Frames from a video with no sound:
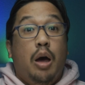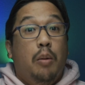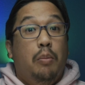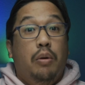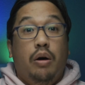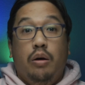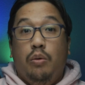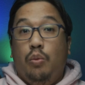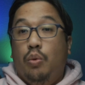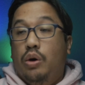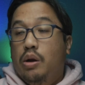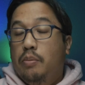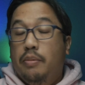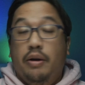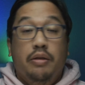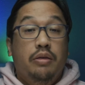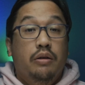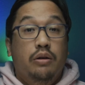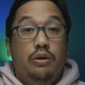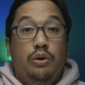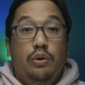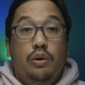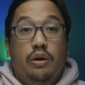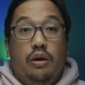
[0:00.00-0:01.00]
But what about
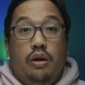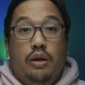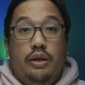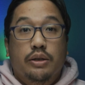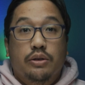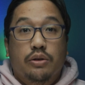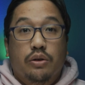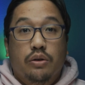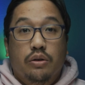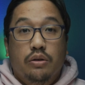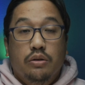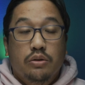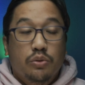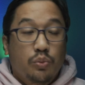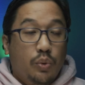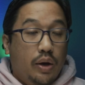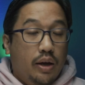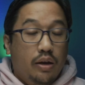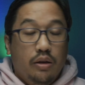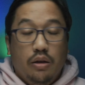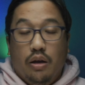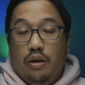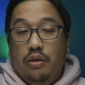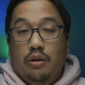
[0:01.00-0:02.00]
the new consoles?
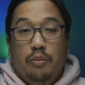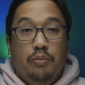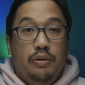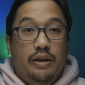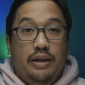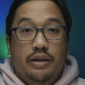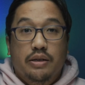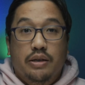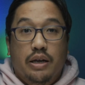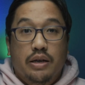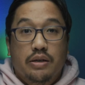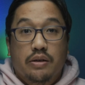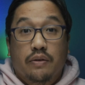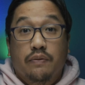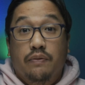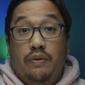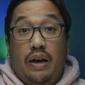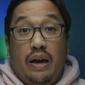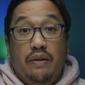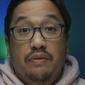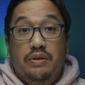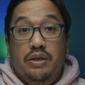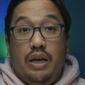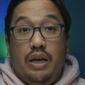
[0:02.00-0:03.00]
Well, on the PlayStation 5